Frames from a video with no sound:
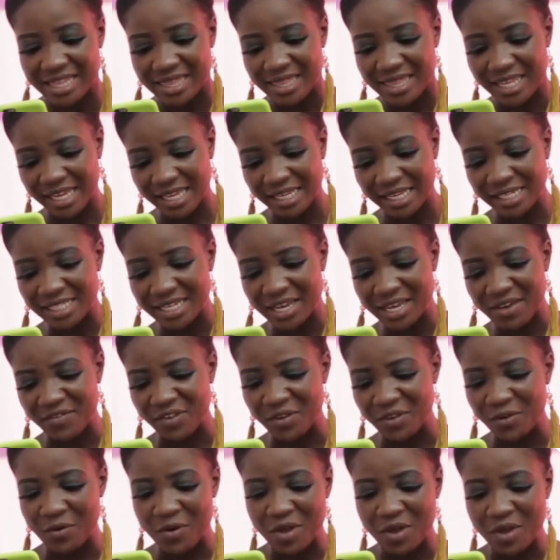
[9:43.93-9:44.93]
the
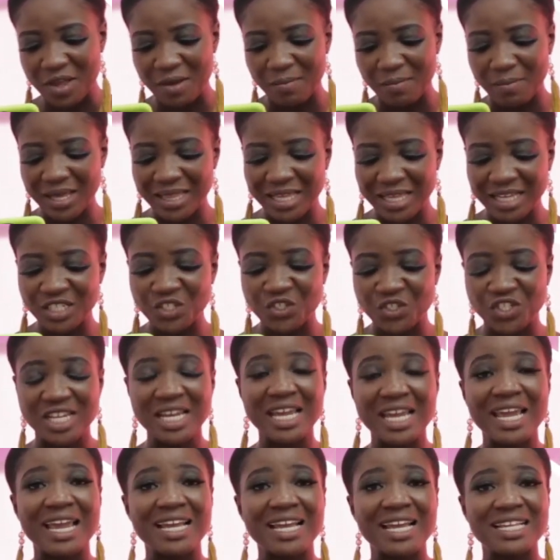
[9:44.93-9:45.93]
interview. But then
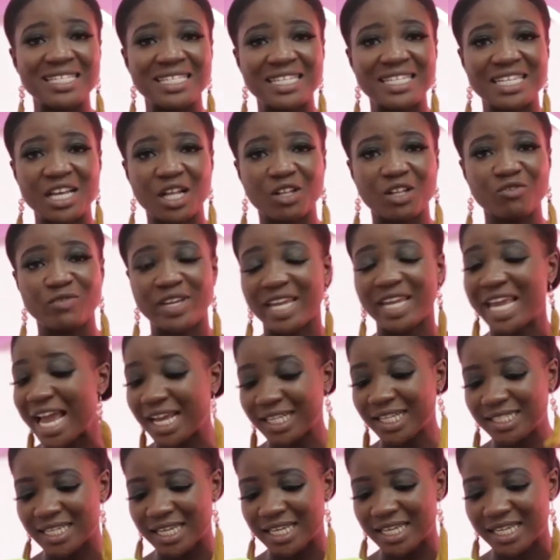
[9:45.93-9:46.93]
GACL
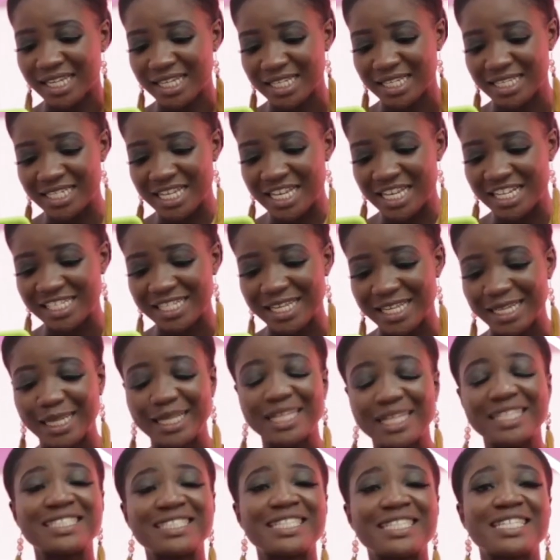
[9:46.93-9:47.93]
reacted and says that
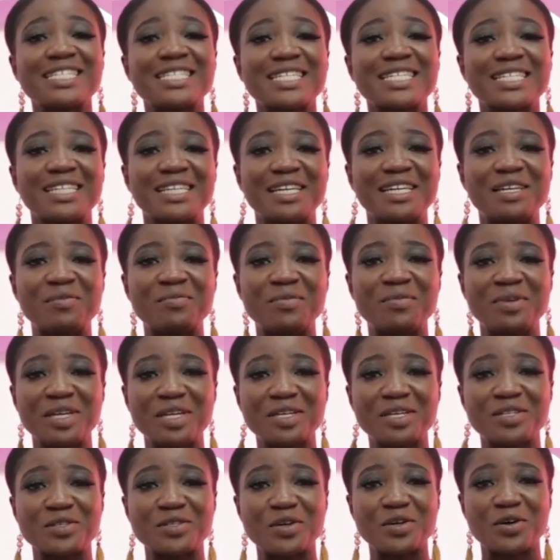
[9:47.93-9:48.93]
this claim
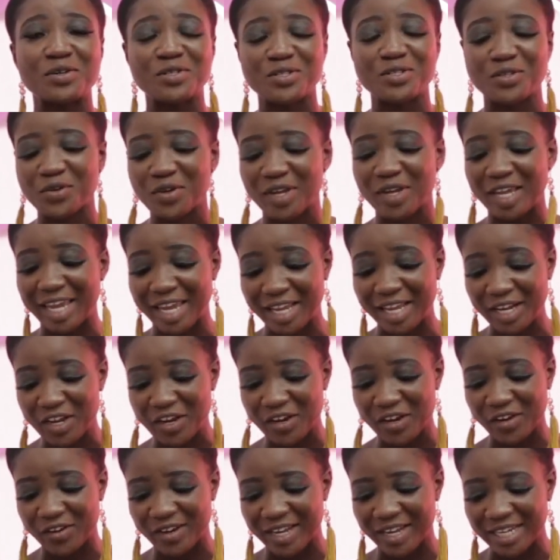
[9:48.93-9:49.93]
is also
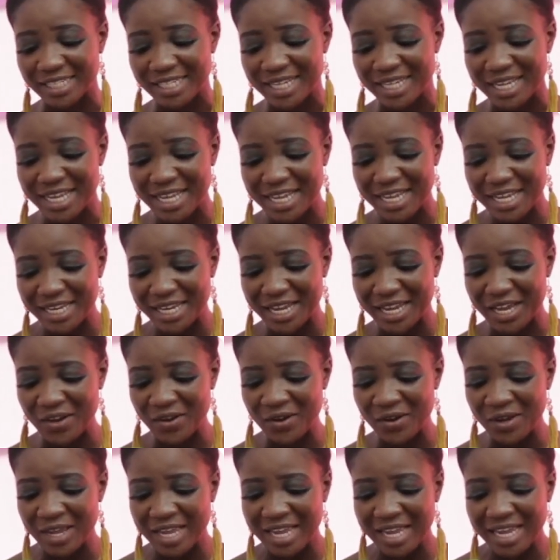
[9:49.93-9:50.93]
incorrect.
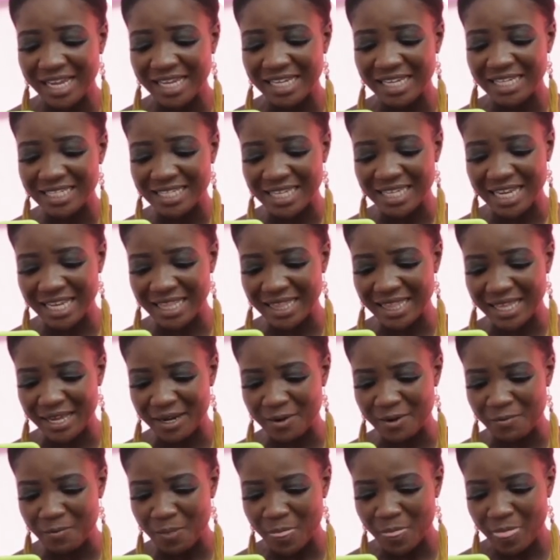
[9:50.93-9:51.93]
Now, he's saying
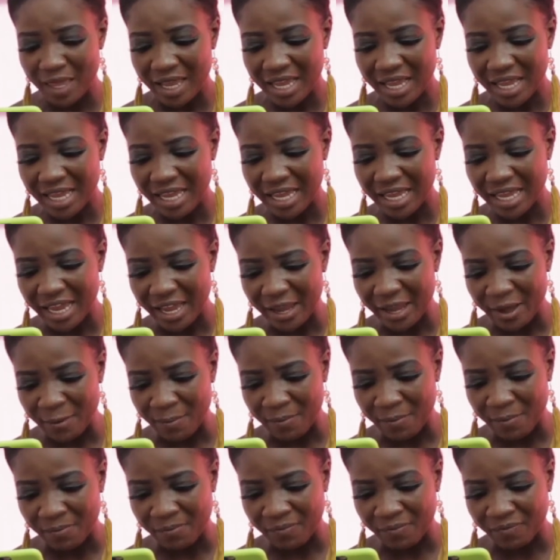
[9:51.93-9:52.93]
that
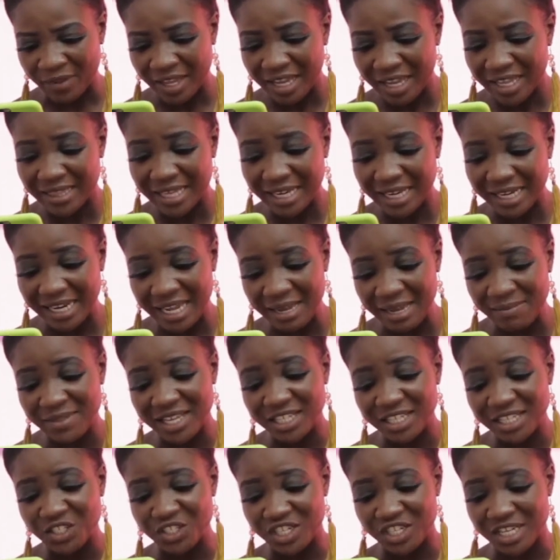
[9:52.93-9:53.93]
the claim
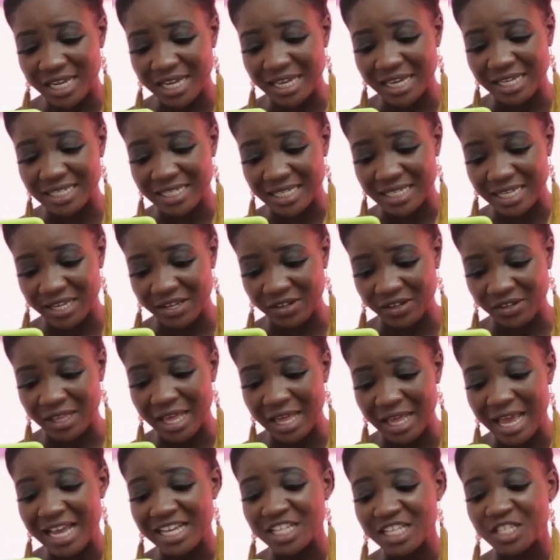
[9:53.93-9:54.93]
that
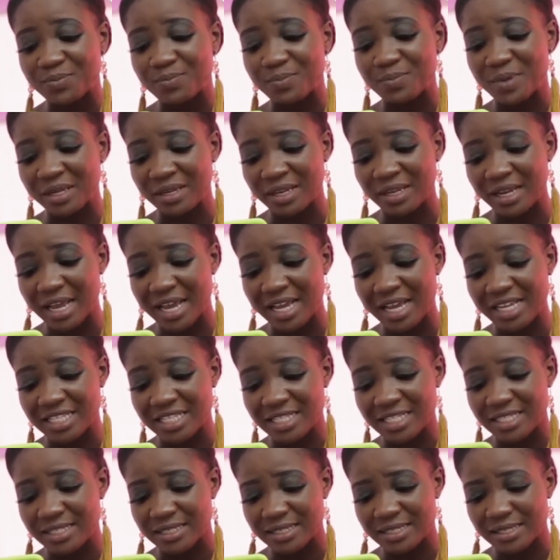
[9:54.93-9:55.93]
GACL has